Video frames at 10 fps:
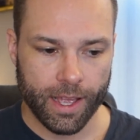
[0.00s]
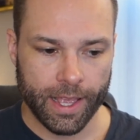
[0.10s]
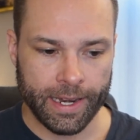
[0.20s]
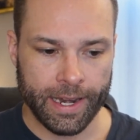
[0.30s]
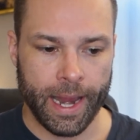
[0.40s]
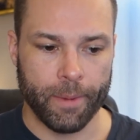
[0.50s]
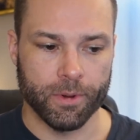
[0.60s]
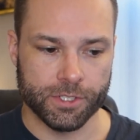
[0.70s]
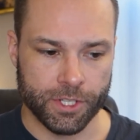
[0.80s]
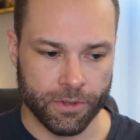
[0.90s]

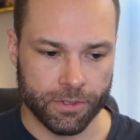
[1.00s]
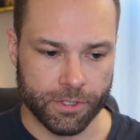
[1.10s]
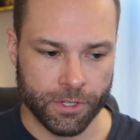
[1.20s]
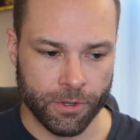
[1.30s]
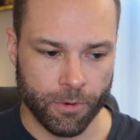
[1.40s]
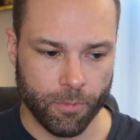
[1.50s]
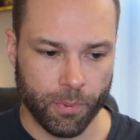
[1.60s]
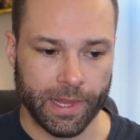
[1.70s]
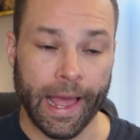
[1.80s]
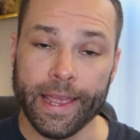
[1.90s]
enables you to
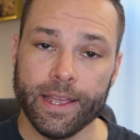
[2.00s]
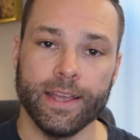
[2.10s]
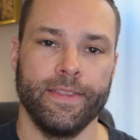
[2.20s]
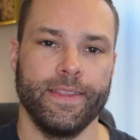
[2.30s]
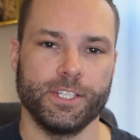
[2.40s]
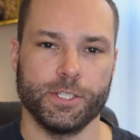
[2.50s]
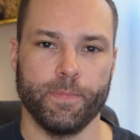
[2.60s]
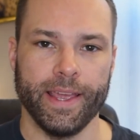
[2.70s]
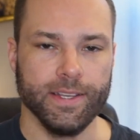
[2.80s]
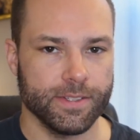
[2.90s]
play in this
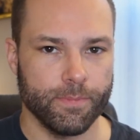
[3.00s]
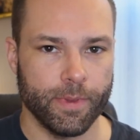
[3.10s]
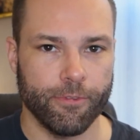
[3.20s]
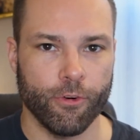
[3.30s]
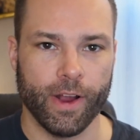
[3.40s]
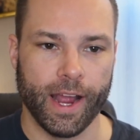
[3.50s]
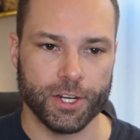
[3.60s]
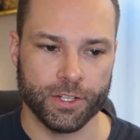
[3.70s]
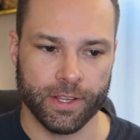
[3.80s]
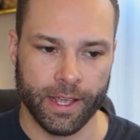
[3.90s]
space before
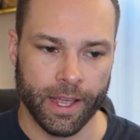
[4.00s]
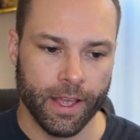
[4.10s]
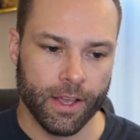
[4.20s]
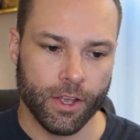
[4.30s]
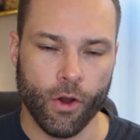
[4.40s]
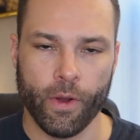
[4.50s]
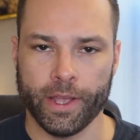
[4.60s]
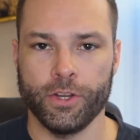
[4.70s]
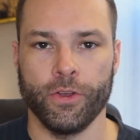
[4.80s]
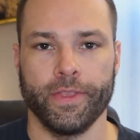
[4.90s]
actually going
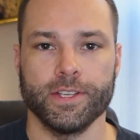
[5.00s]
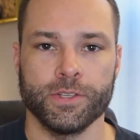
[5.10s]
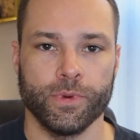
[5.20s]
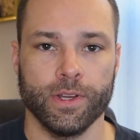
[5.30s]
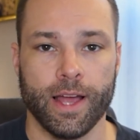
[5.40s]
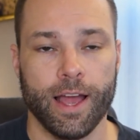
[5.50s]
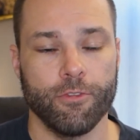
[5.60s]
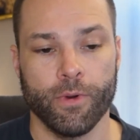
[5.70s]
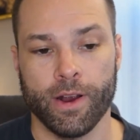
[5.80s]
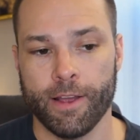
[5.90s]
and doing this in real
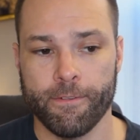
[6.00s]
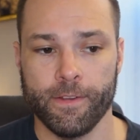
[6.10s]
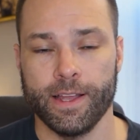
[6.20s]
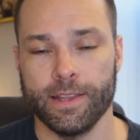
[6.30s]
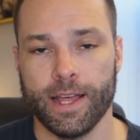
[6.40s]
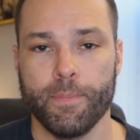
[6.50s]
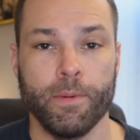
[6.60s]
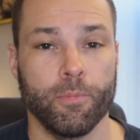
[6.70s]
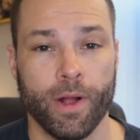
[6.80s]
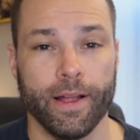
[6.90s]
life, where I feel like a lot of
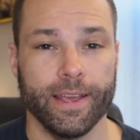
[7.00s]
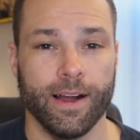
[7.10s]
people probably get